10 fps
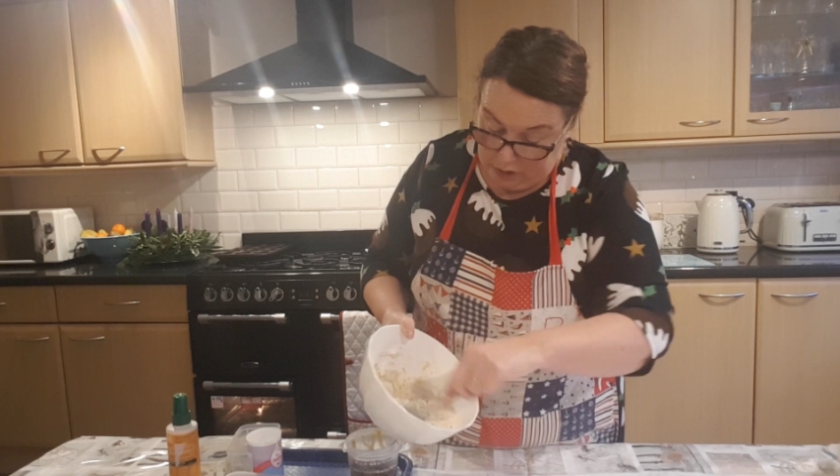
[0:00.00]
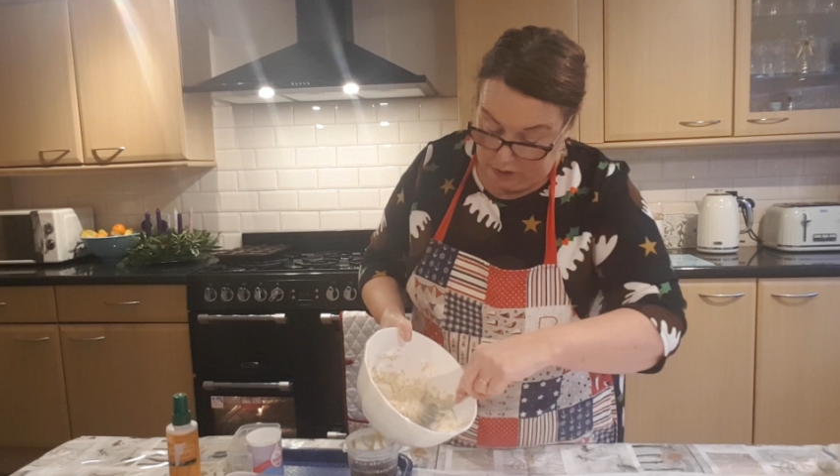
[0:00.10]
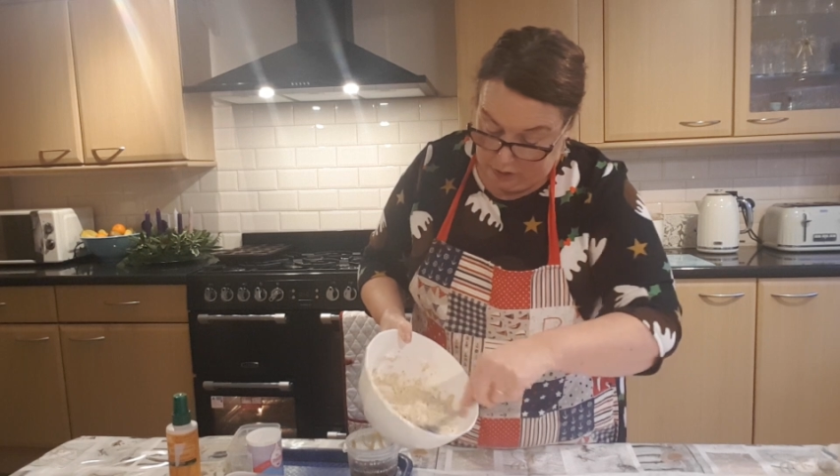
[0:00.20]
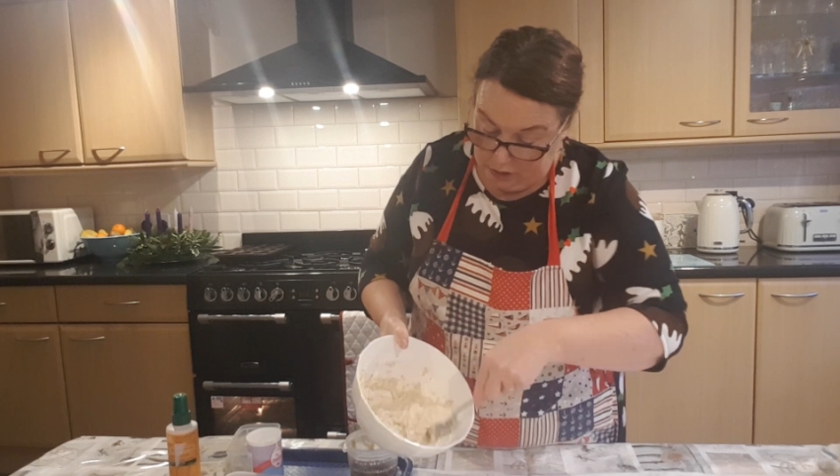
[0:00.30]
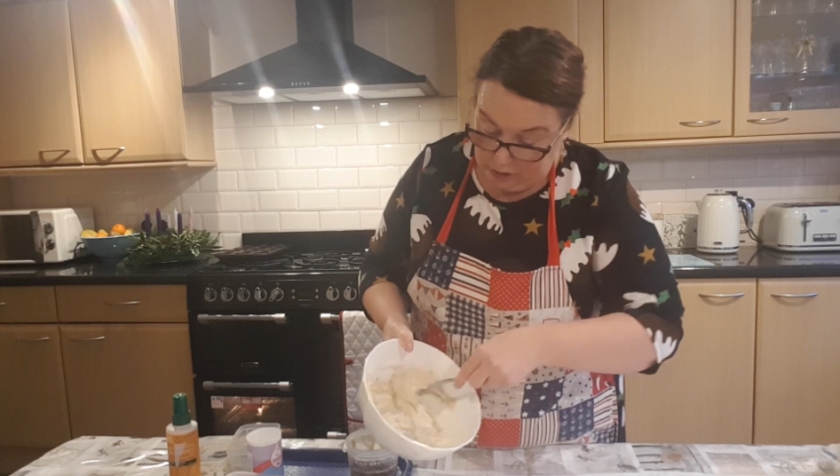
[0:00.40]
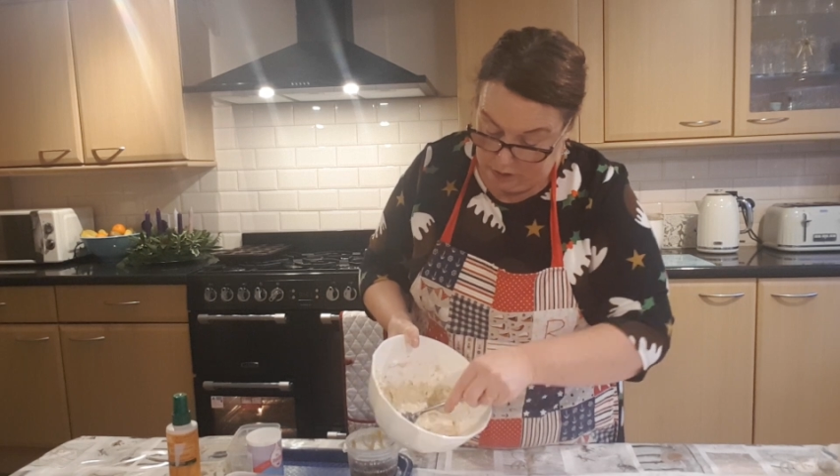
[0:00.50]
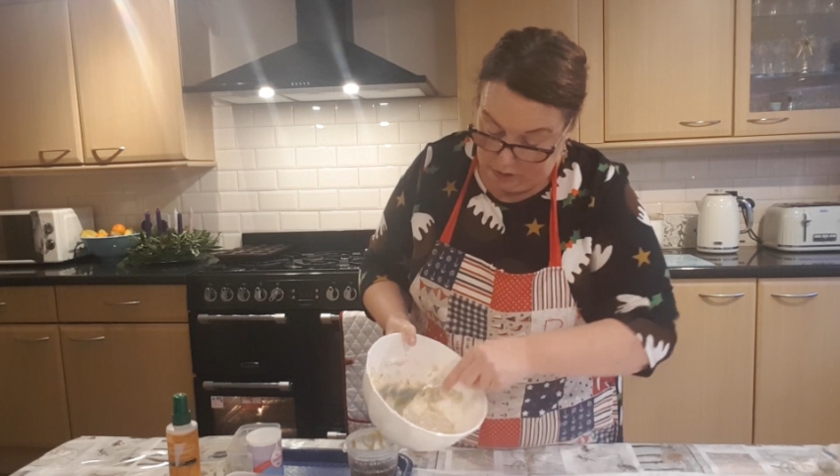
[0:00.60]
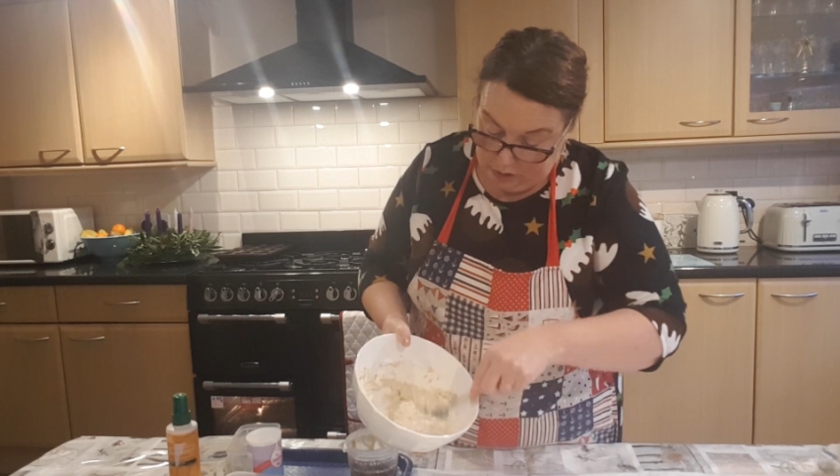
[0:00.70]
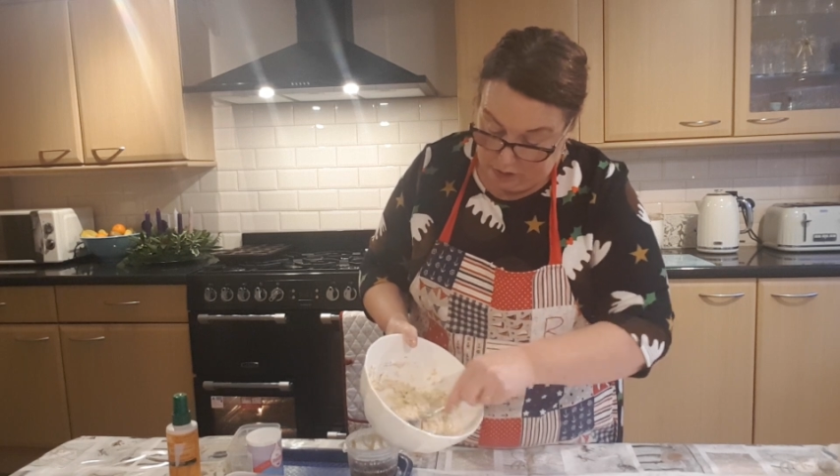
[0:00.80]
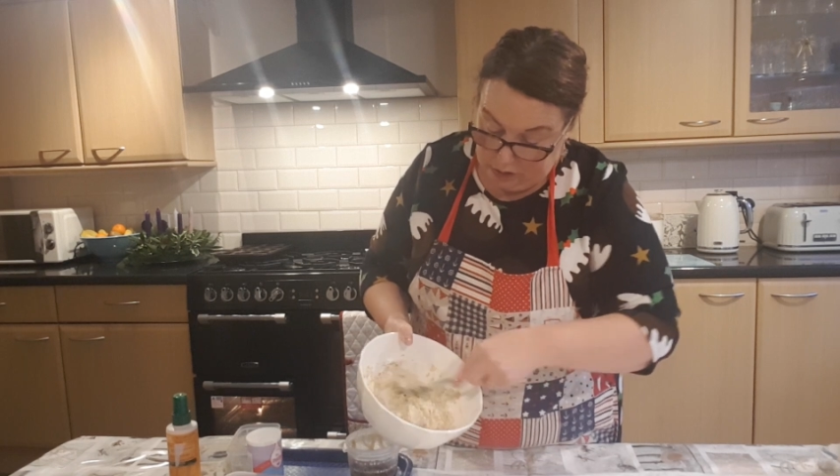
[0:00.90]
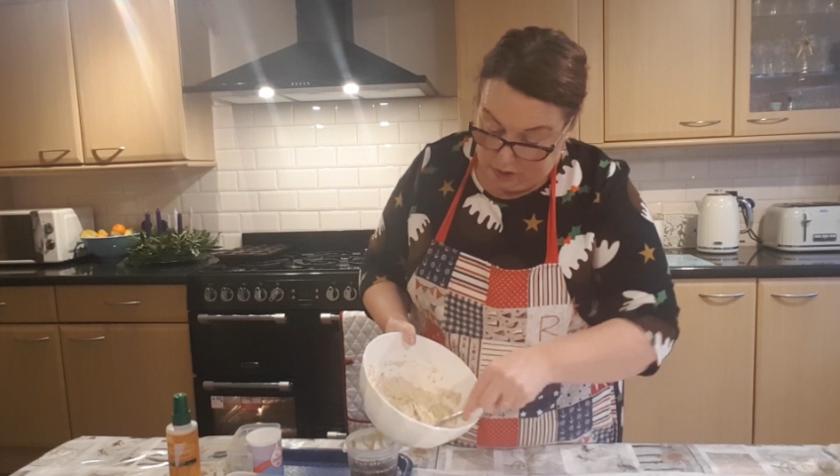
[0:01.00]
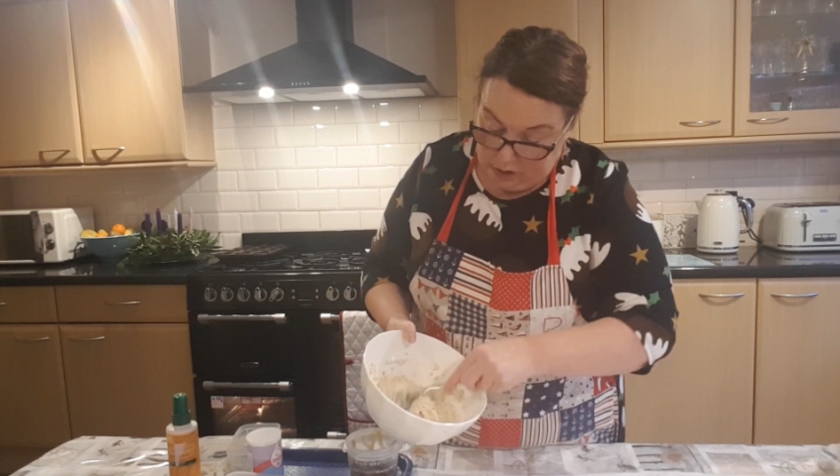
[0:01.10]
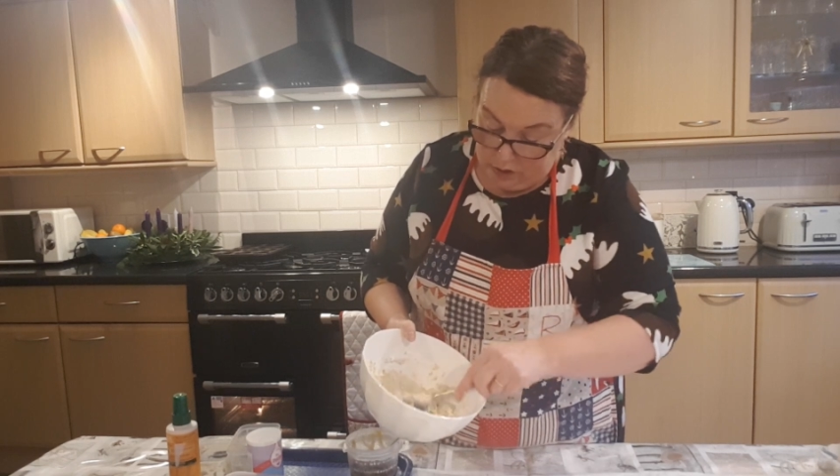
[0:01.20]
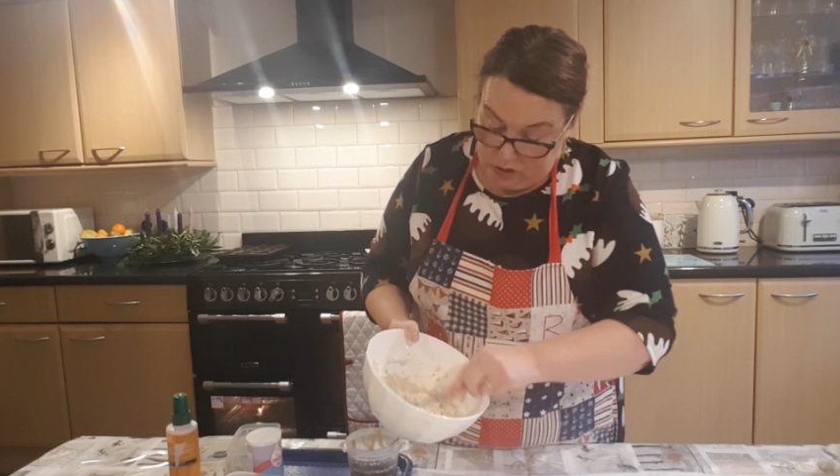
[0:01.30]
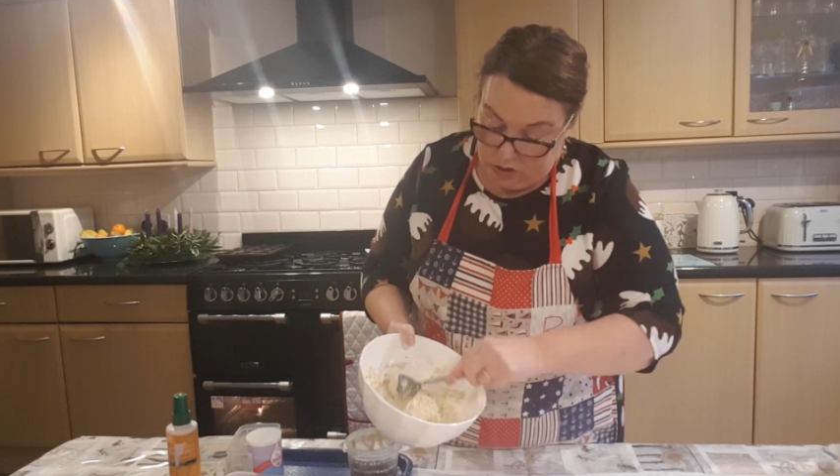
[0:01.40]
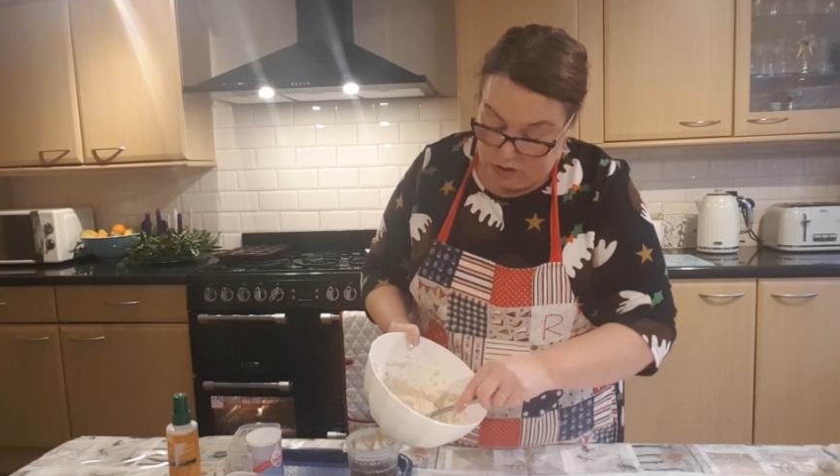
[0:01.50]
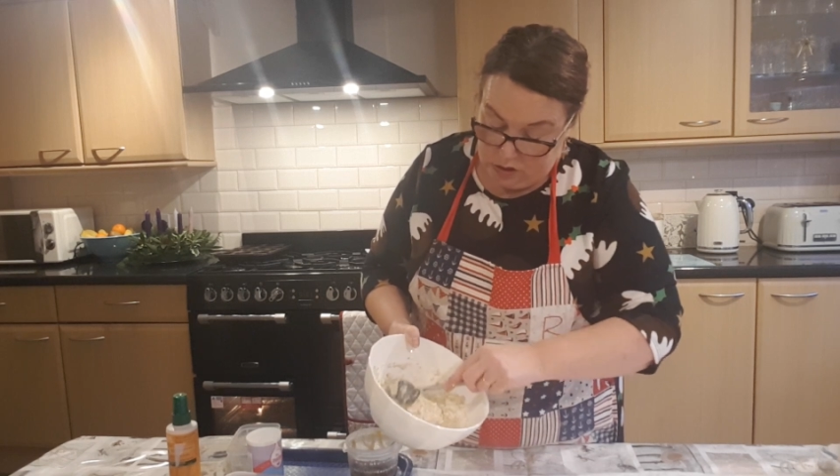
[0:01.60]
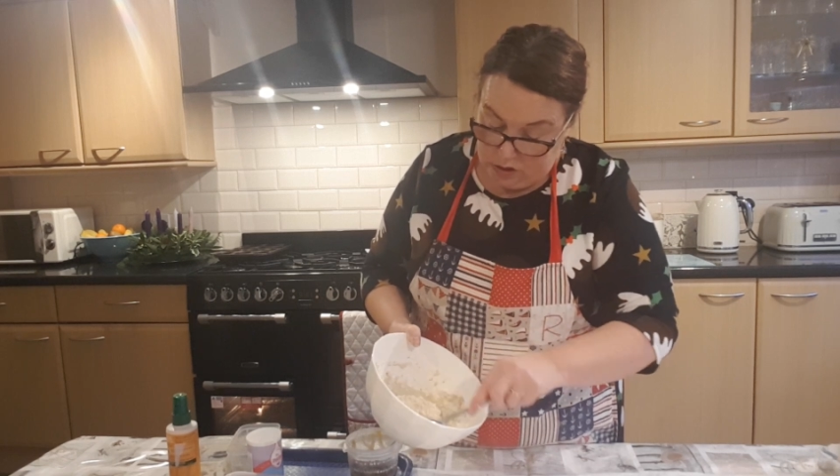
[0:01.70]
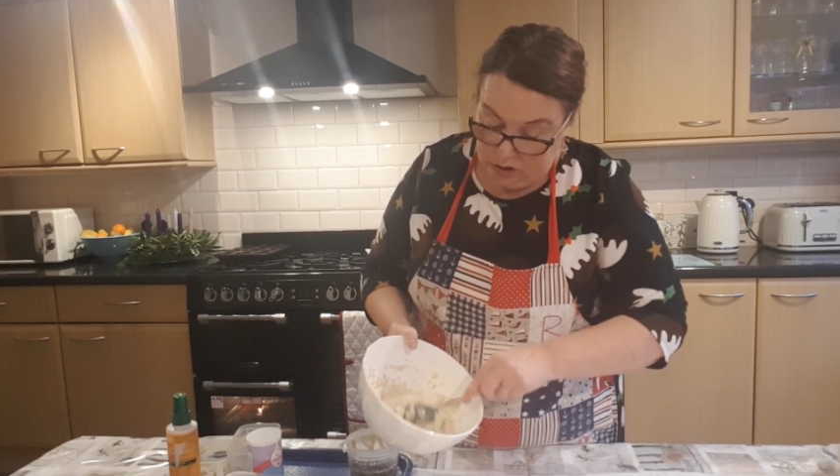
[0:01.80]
Just